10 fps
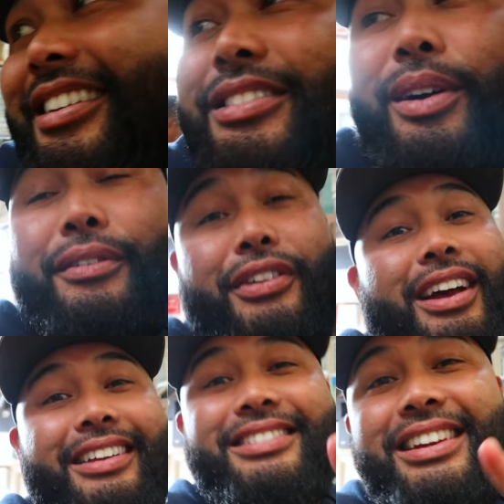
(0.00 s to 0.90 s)
so if you
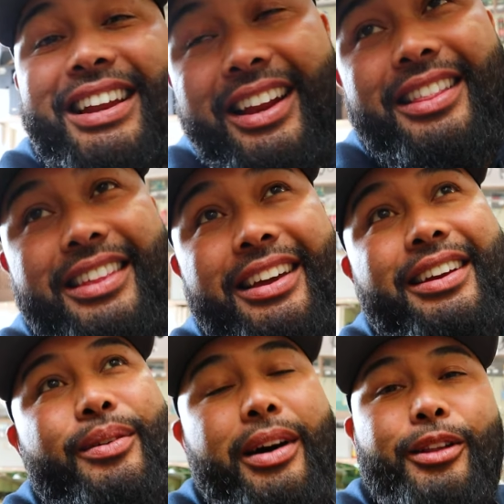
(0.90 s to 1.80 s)
guys need
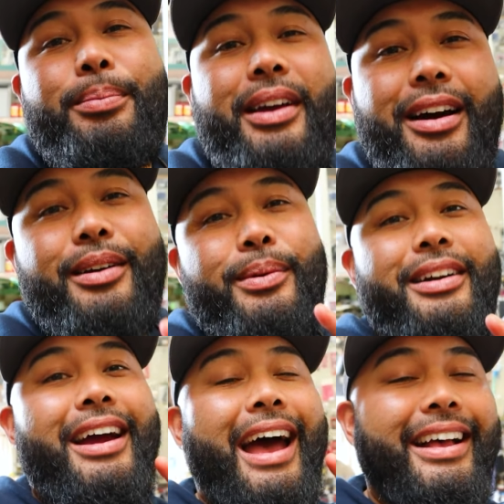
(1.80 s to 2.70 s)
anything, Guadalupe
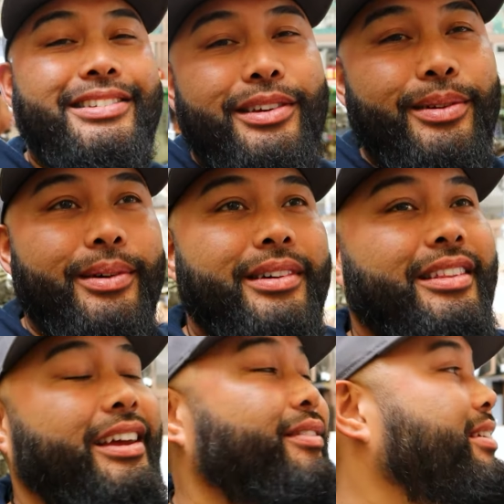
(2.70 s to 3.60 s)
Hardware has you.
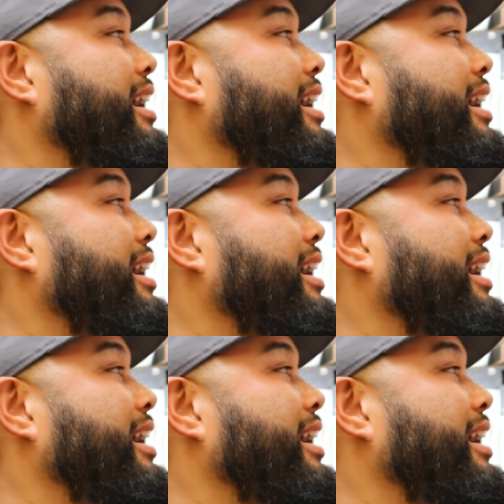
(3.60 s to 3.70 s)
They even